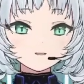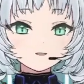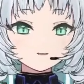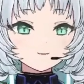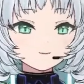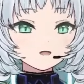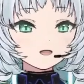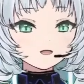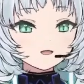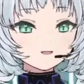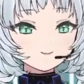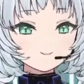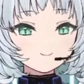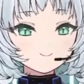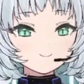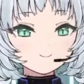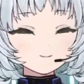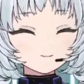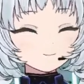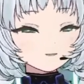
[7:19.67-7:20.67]
I guess,
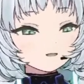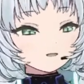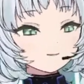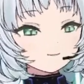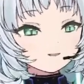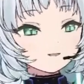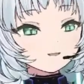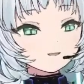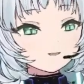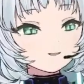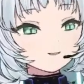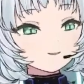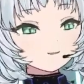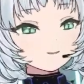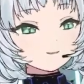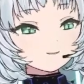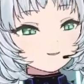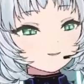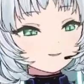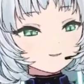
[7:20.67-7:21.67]
what are we,
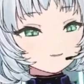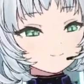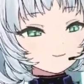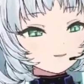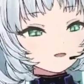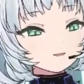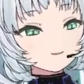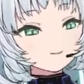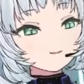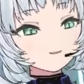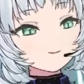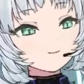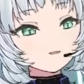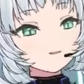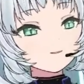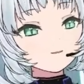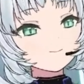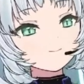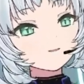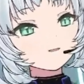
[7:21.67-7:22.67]
consulting service? I don't know, what would
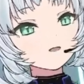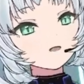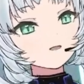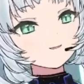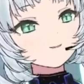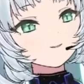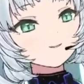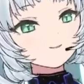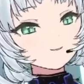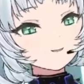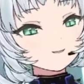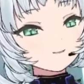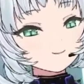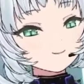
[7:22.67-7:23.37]
we call ourselves?